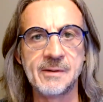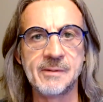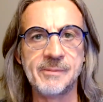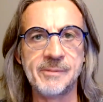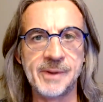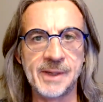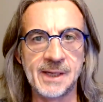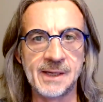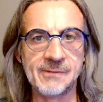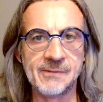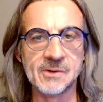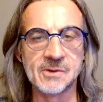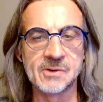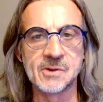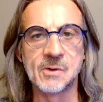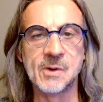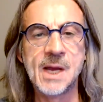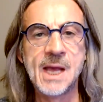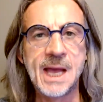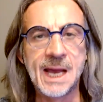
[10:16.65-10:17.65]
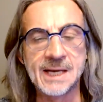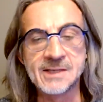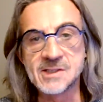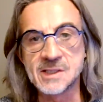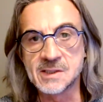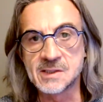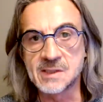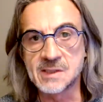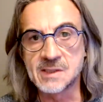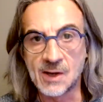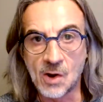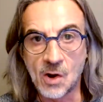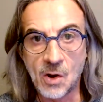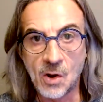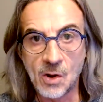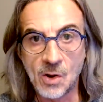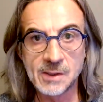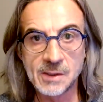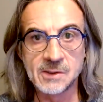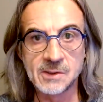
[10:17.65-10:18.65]
behavior. So, as a
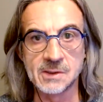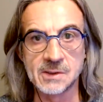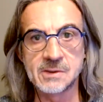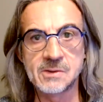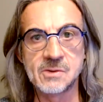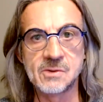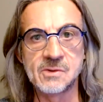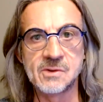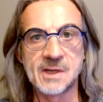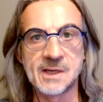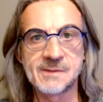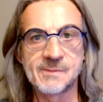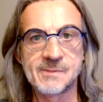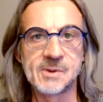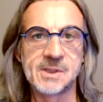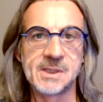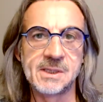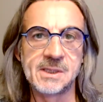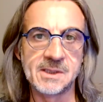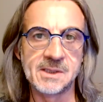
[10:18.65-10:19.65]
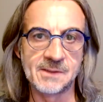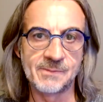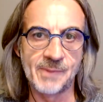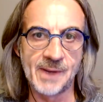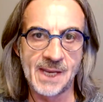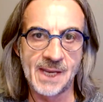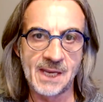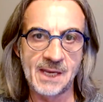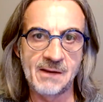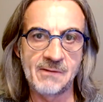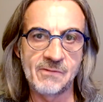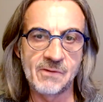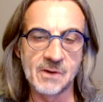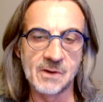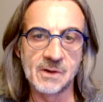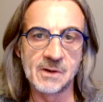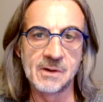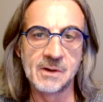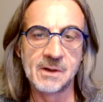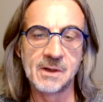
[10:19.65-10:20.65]
psychologist whose expertise is
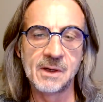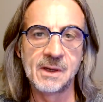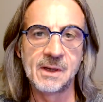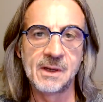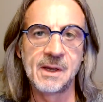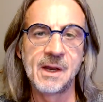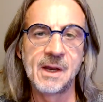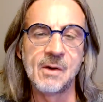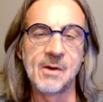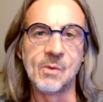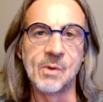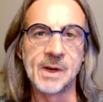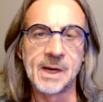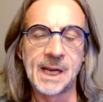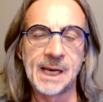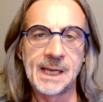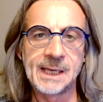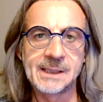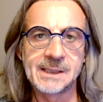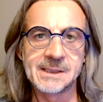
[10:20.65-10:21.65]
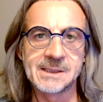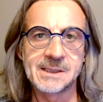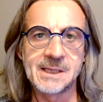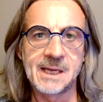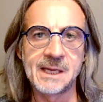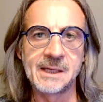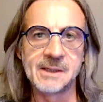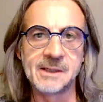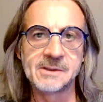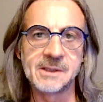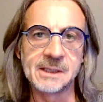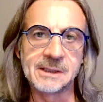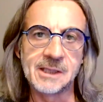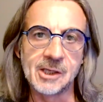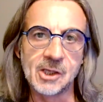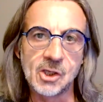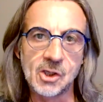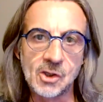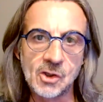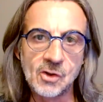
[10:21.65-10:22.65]
behavior, what I like to say is that the
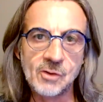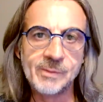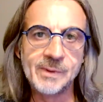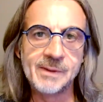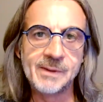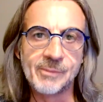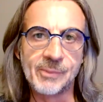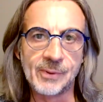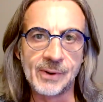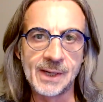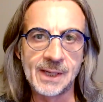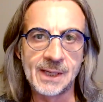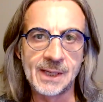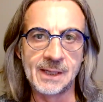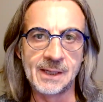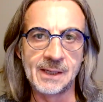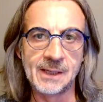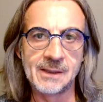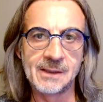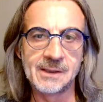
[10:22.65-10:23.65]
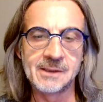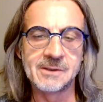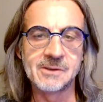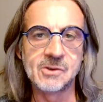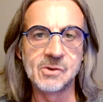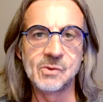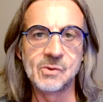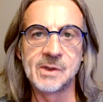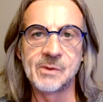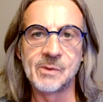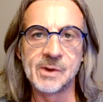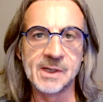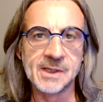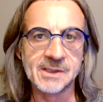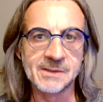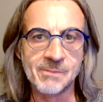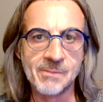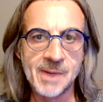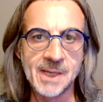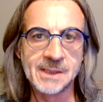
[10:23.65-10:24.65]
human brain is doing what it's
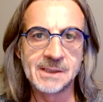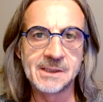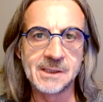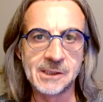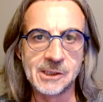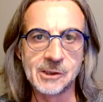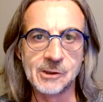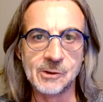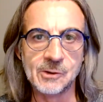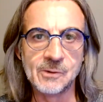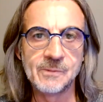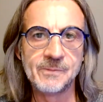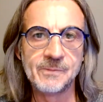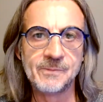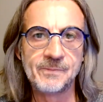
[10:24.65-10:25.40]
meant to do,